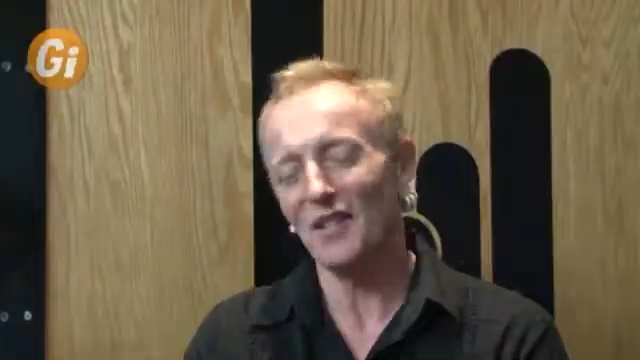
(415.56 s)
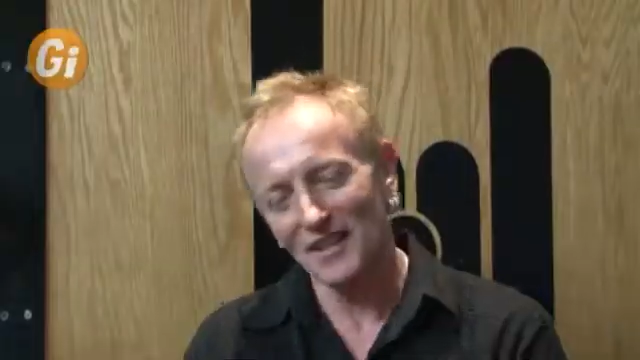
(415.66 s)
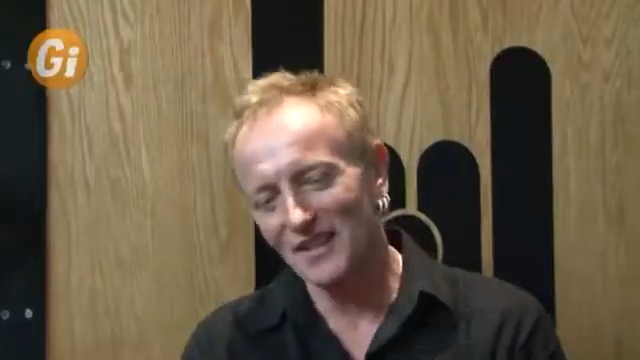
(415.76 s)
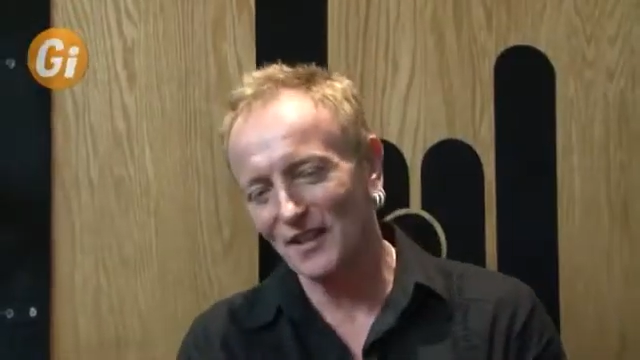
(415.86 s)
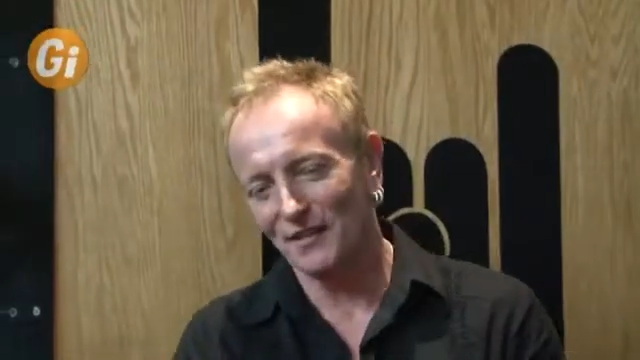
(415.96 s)
a
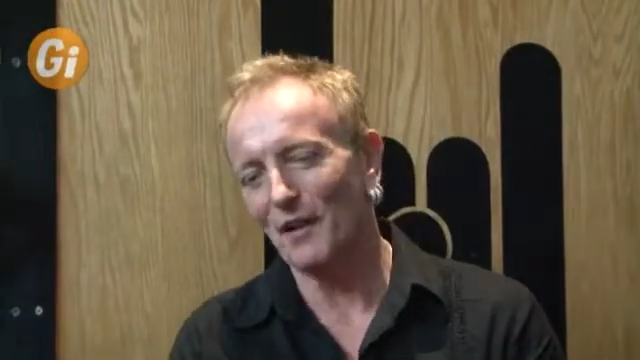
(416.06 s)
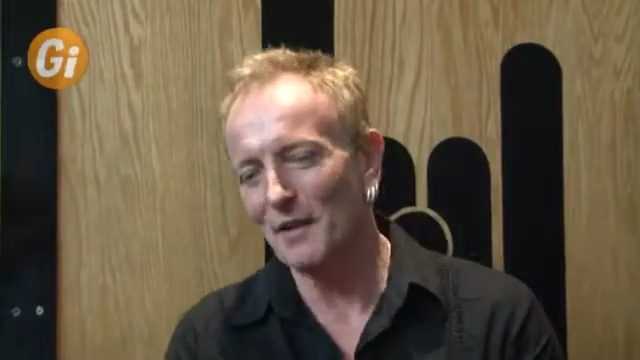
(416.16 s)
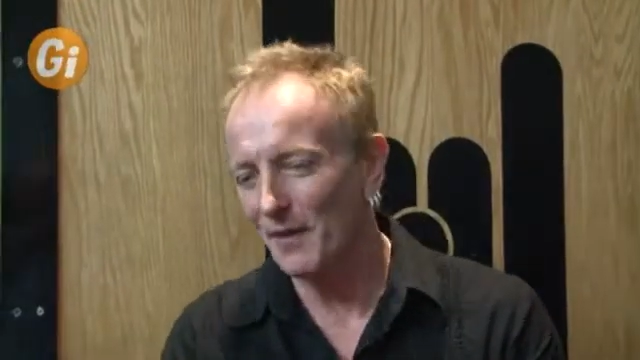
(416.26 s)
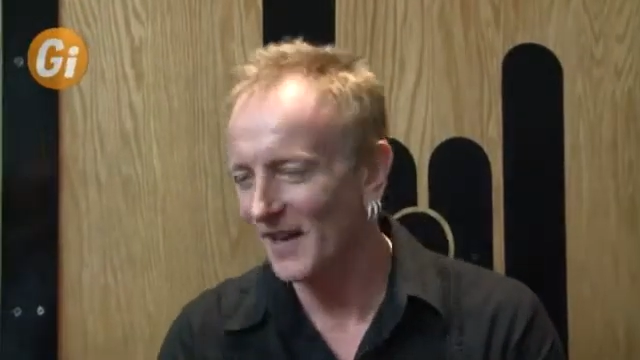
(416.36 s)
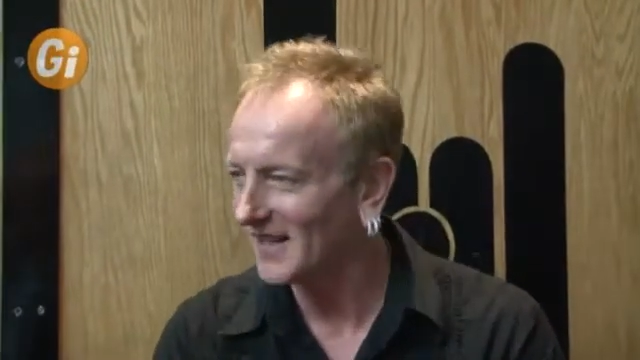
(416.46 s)

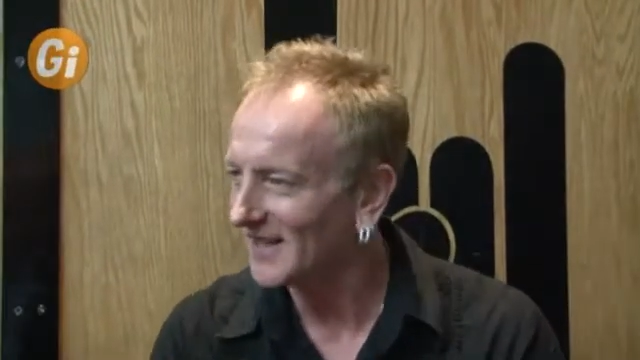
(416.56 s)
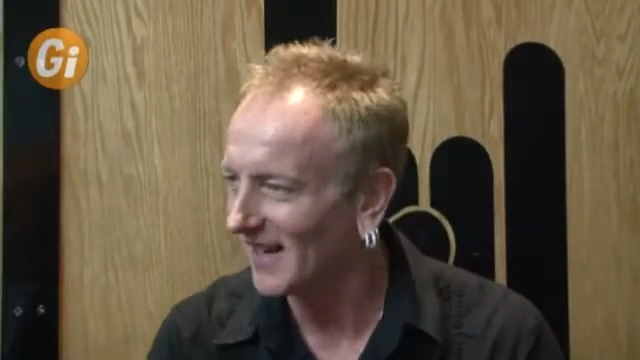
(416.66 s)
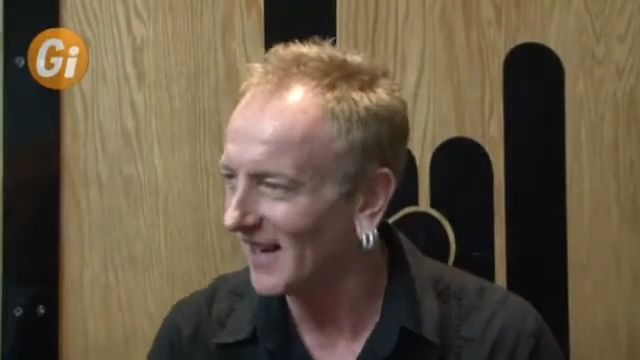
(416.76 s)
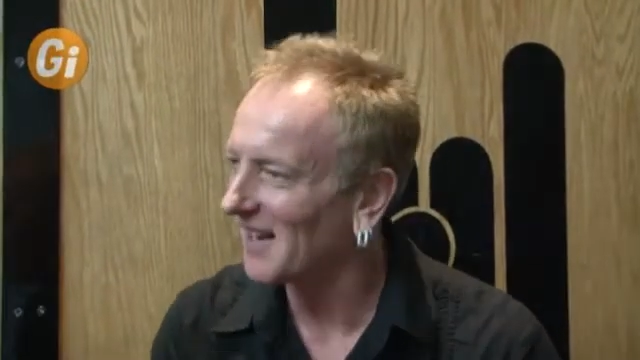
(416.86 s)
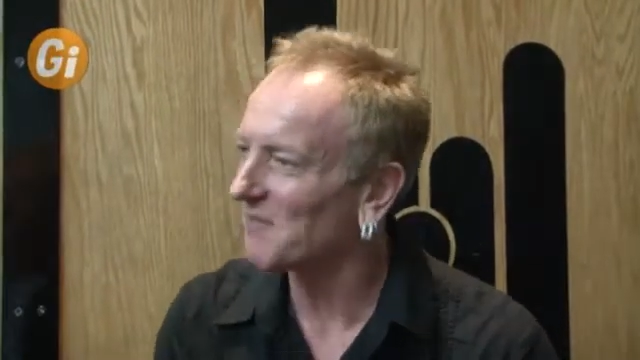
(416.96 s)
3-piece,
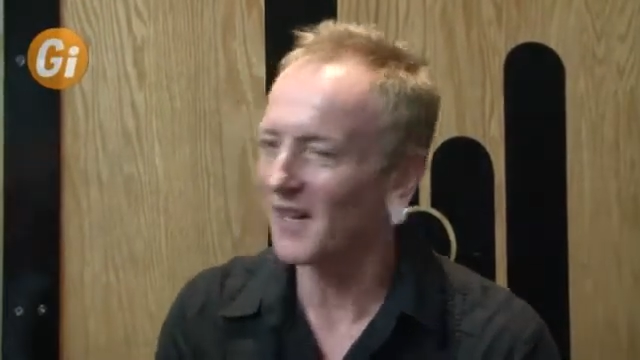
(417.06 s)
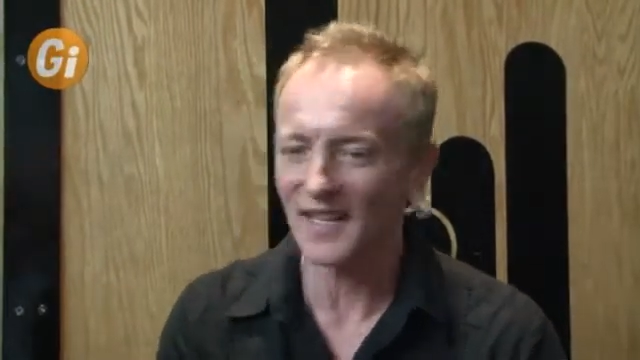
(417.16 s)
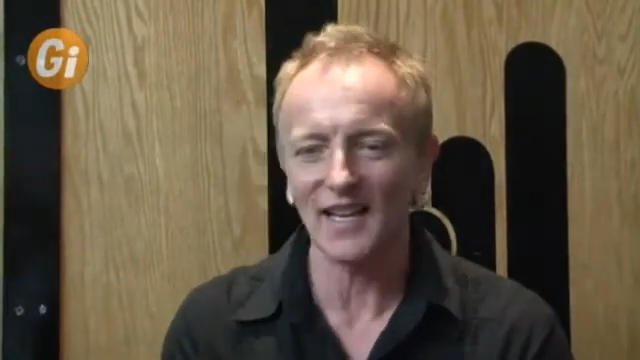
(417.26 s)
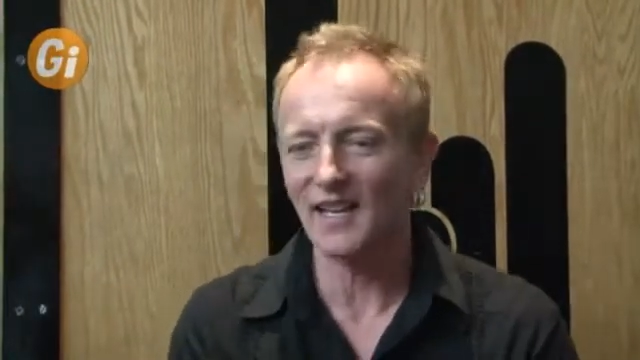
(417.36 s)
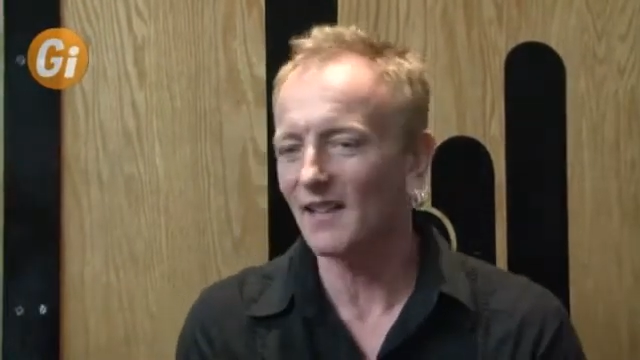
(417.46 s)
but
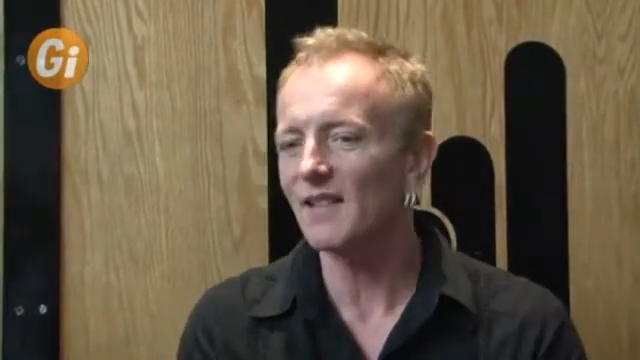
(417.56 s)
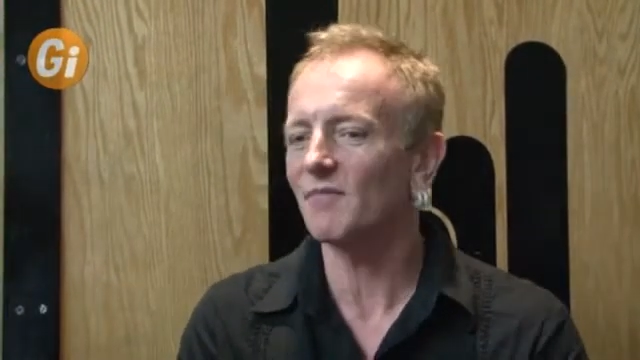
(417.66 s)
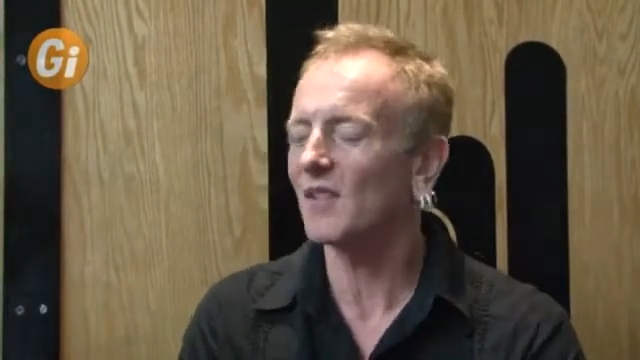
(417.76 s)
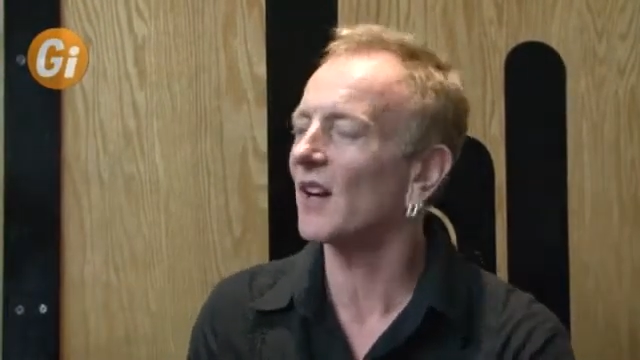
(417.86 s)
it